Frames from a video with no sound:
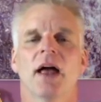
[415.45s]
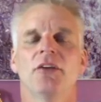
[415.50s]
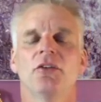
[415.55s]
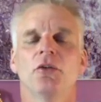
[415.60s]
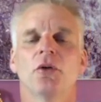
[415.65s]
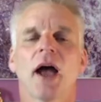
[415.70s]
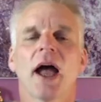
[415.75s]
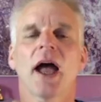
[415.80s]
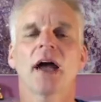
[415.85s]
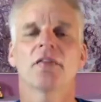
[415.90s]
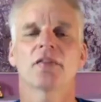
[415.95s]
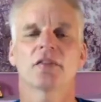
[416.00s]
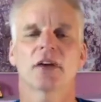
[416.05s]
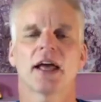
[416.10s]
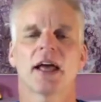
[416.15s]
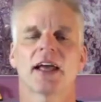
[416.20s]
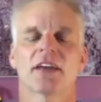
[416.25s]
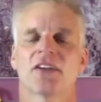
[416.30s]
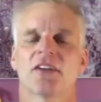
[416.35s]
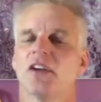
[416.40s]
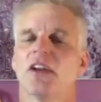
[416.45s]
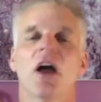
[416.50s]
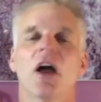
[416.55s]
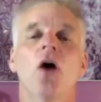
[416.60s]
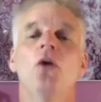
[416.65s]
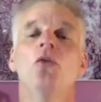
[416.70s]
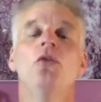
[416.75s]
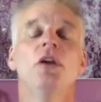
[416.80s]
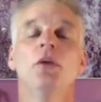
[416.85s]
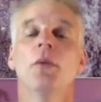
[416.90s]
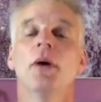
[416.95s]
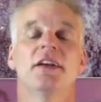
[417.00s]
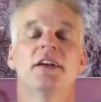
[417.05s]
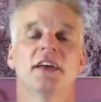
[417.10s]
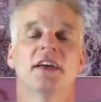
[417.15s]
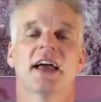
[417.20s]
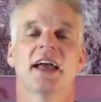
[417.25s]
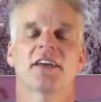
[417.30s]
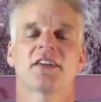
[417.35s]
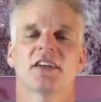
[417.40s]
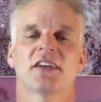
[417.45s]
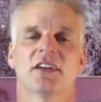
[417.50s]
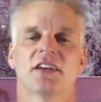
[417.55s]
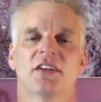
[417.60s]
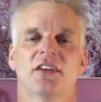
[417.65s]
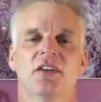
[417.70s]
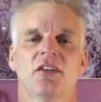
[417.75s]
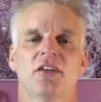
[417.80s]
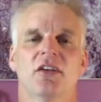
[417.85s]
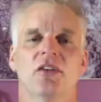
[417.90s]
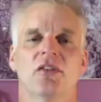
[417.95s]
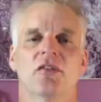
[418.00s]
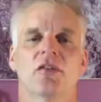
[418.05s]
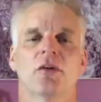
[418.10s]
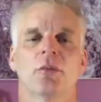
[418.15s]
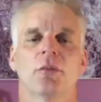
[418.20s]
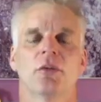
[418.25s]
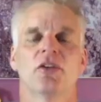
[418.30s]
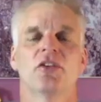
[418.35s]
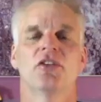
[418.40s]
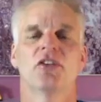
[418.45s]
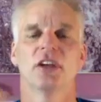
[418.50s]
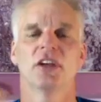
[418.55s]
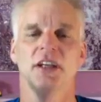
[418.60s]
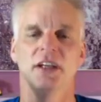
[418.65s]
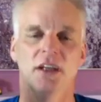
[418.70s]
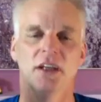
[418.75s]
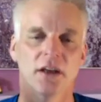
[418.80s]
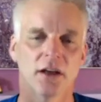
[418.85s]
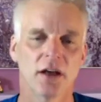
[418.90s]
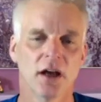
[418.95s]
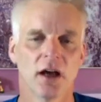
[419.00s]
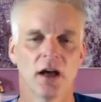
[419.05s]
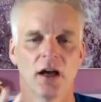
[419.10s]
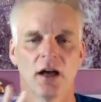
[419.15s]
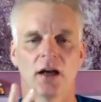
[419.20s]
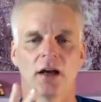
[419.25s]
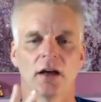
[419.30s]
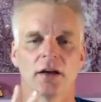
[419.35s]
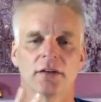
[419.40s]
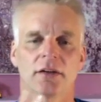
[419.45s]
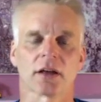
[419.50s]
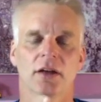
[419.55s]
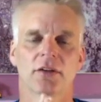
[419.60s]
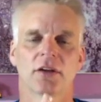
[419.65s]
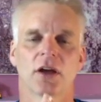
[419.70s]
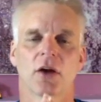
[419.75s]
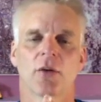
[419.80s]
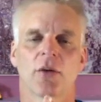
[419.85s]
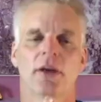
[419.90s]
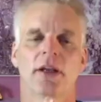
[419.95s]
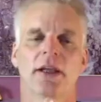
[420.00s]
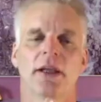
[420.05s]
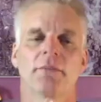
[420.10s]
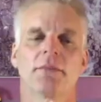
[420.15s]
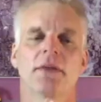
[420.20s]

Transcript: you have to access. The only way to access this is from the sea and going in,